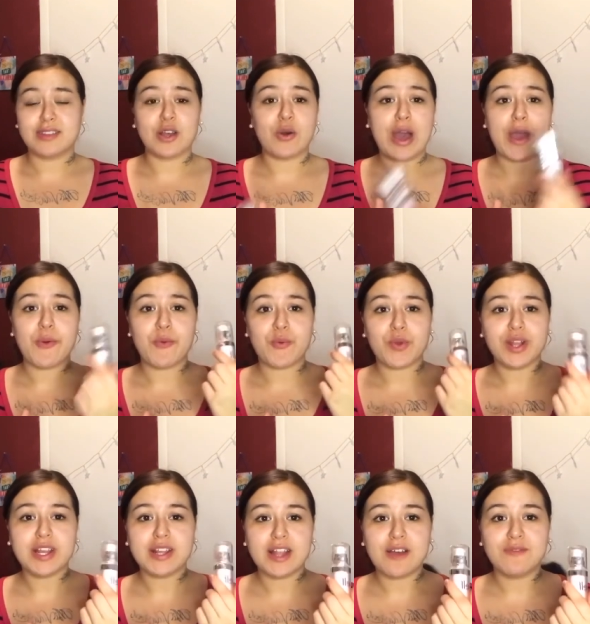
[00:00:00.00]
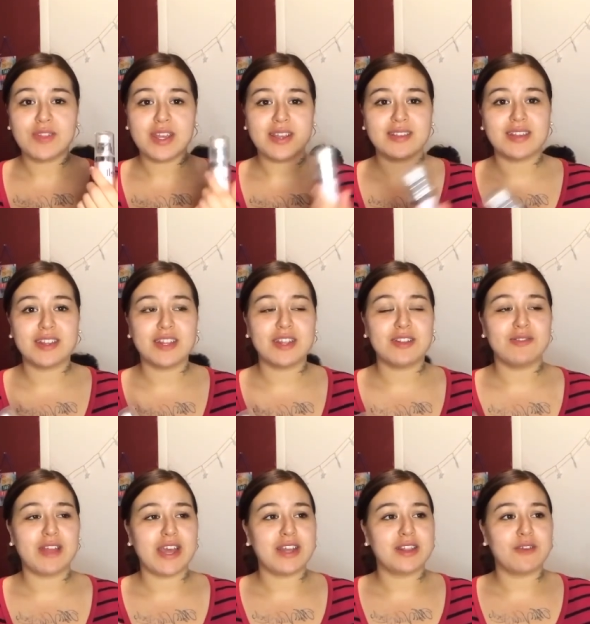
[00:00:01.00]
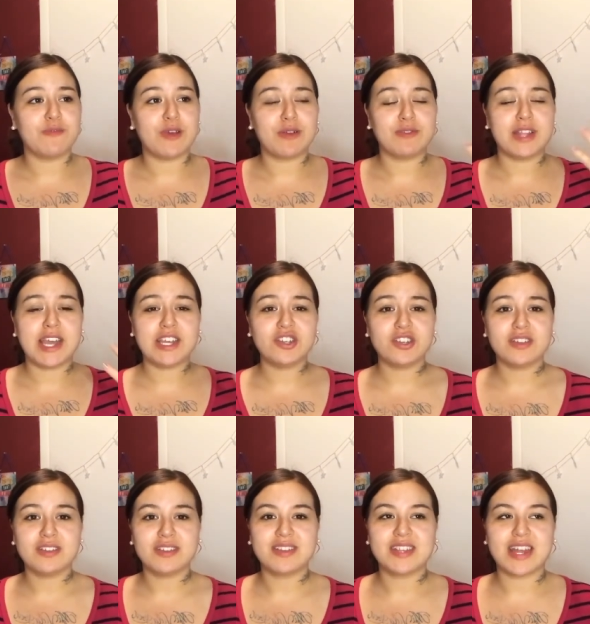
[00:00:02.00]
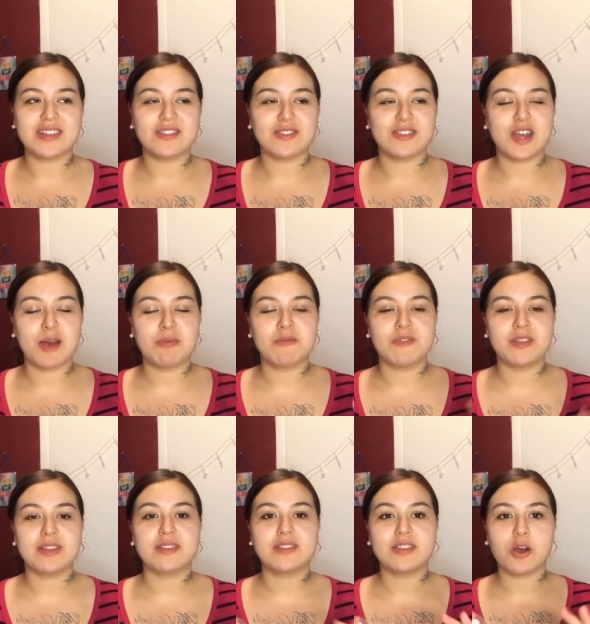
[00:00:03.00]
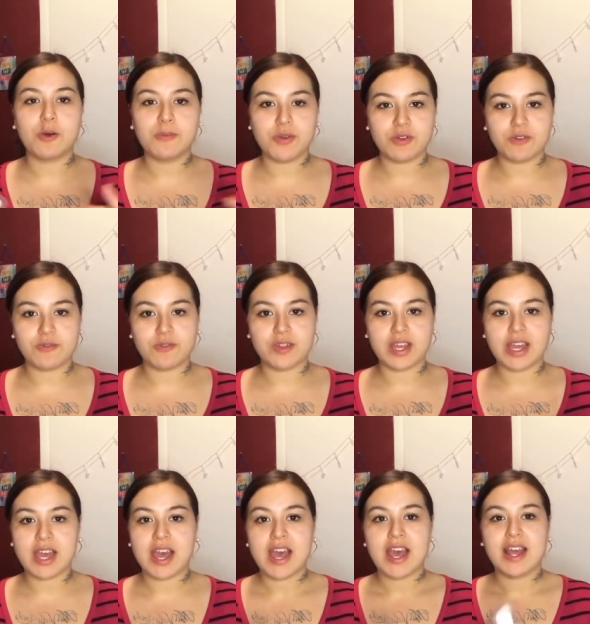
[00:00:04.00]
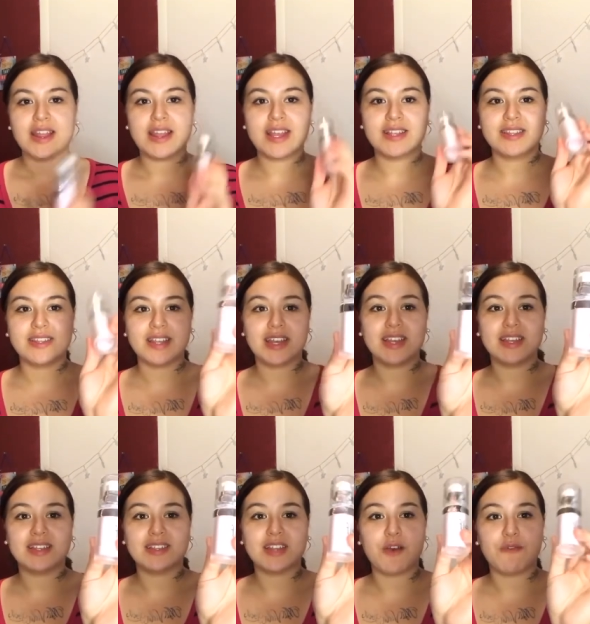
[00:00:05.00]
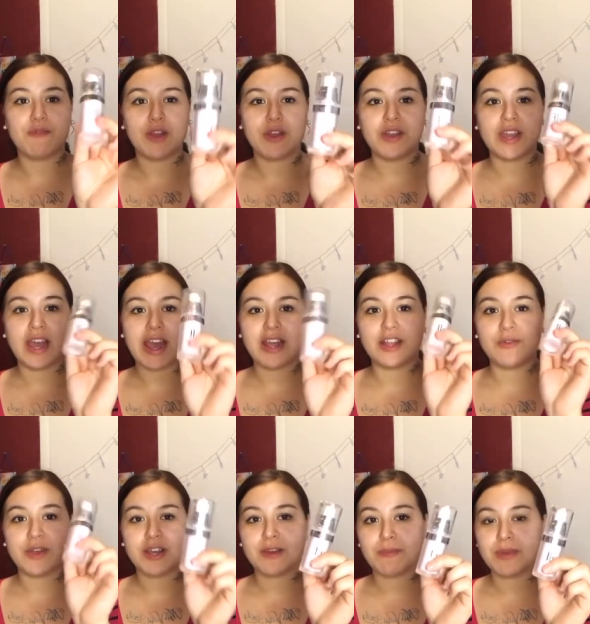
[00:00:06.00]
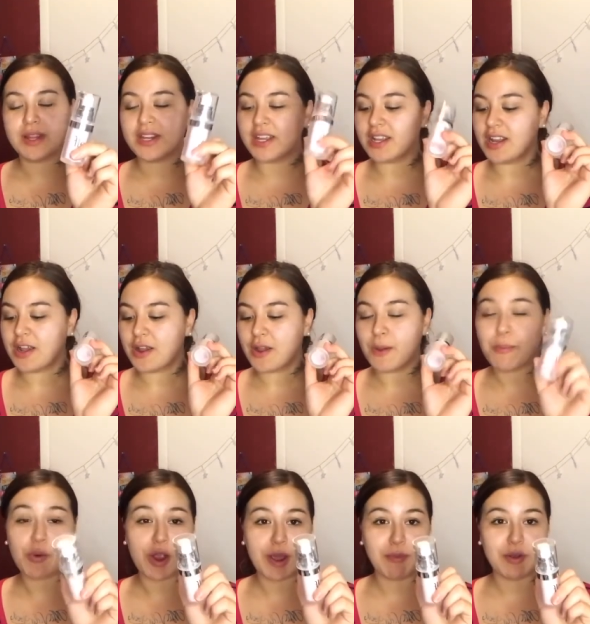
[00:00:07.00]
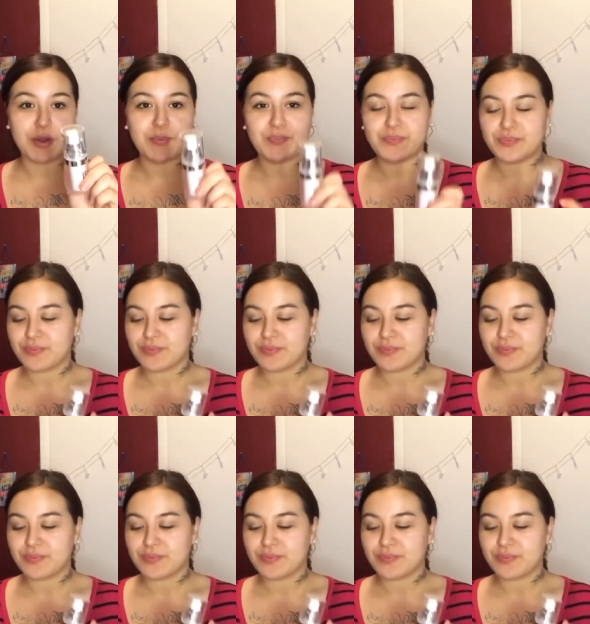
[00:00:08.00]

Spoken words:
so I really love this, and then like the foundation sets on top of it so beautifully. This is a very highly recommended primer.